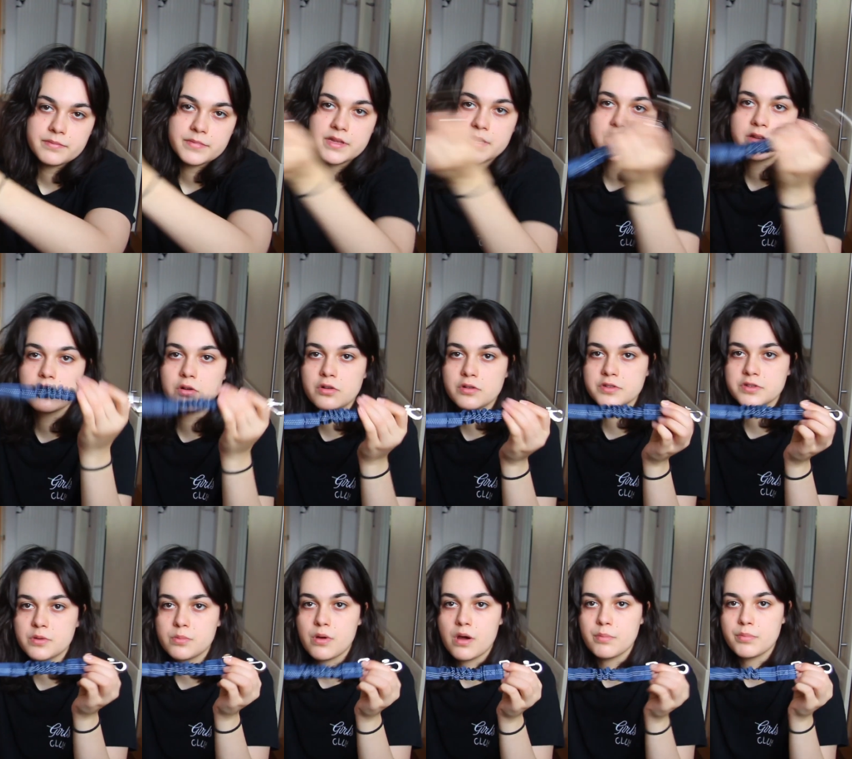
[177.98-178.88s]
it holds
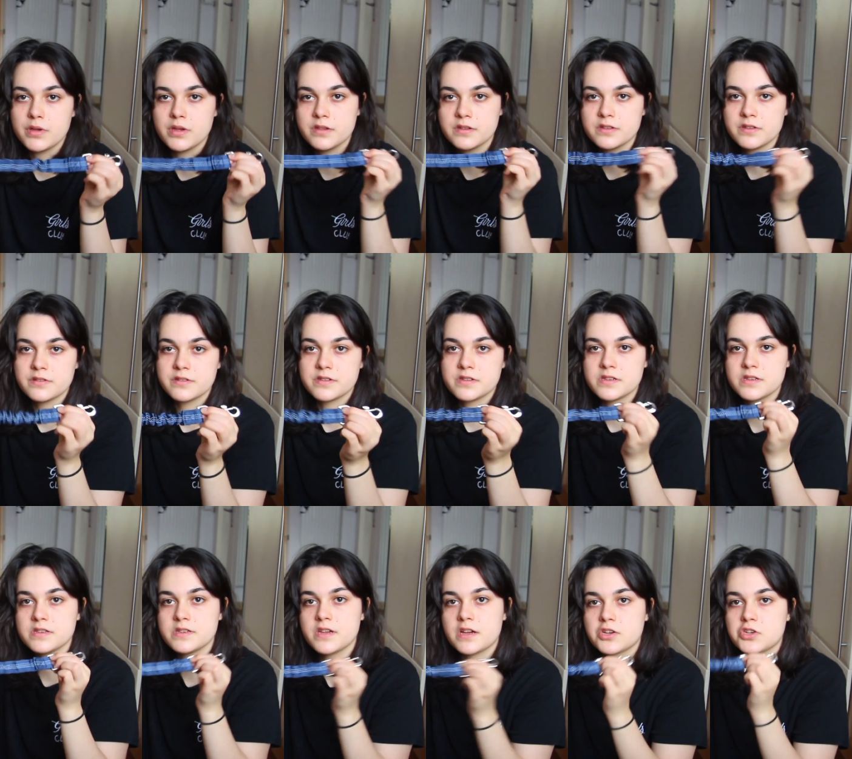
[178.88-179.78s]
your puppy. So this
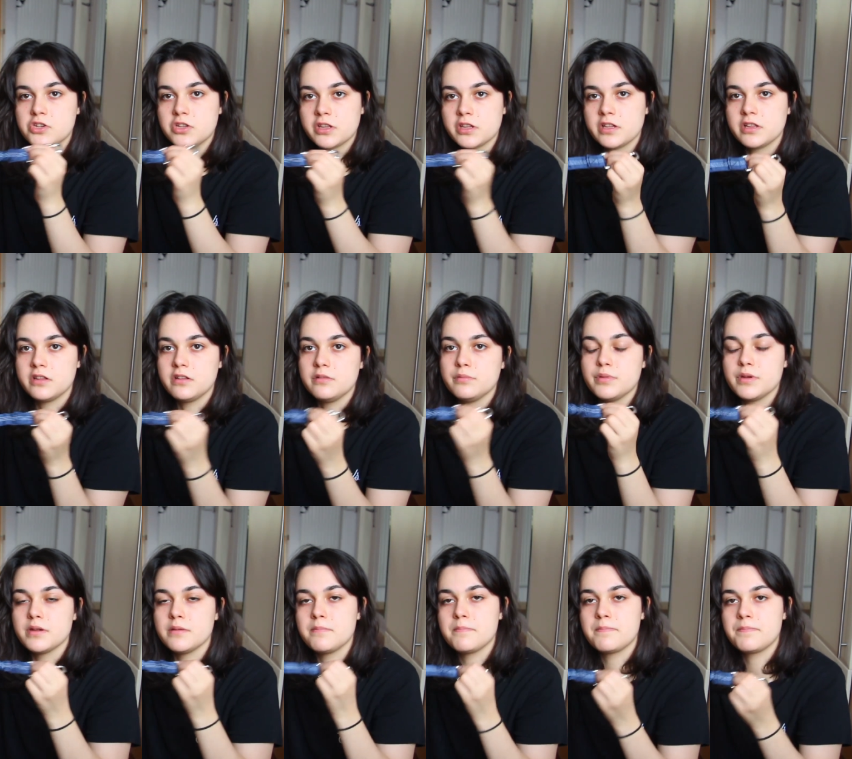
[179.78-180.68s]
is actually a little
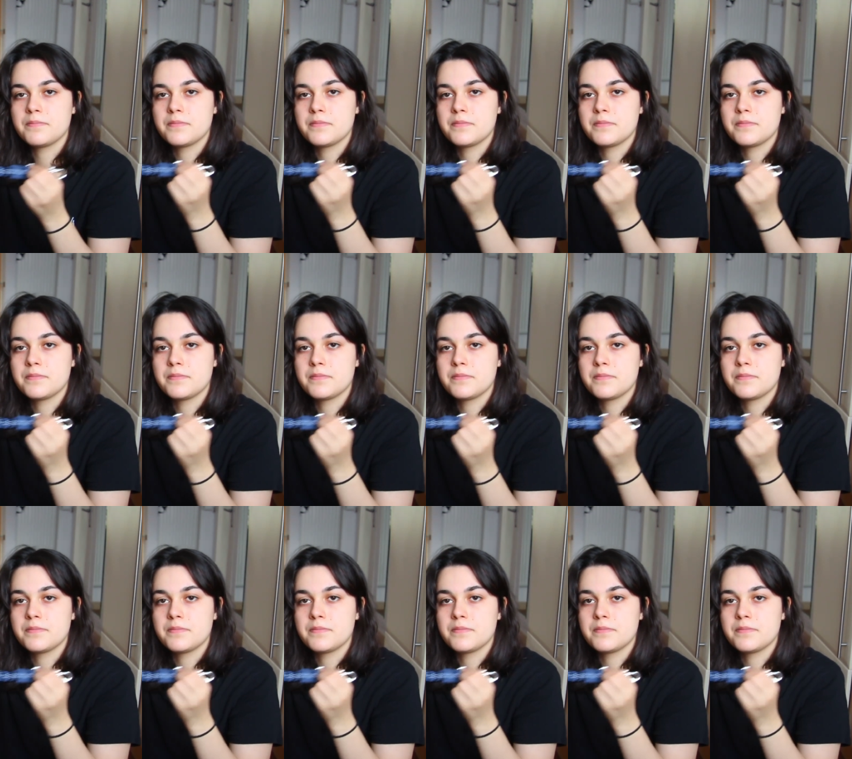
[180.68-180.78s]
bit